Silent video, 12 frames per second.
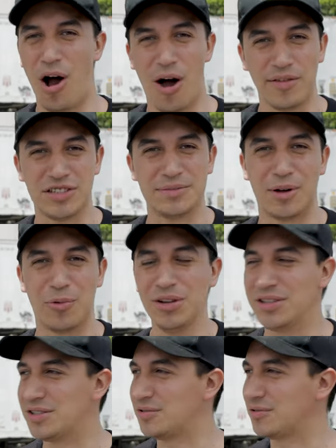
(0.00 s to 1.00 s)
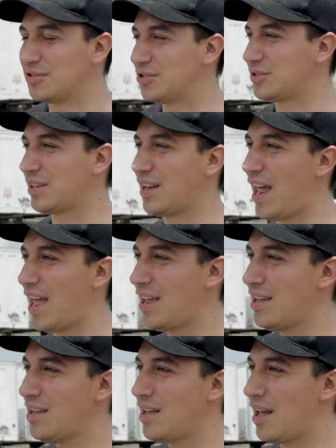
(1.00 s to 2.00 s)
Obviously my welding school. So I was like, nah,
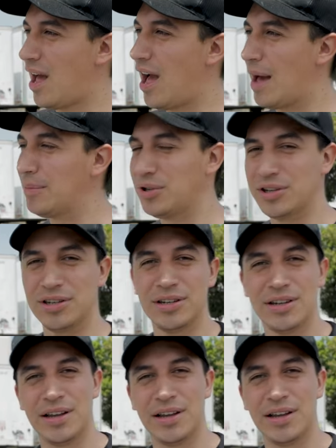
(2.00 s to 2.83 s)
I'm good.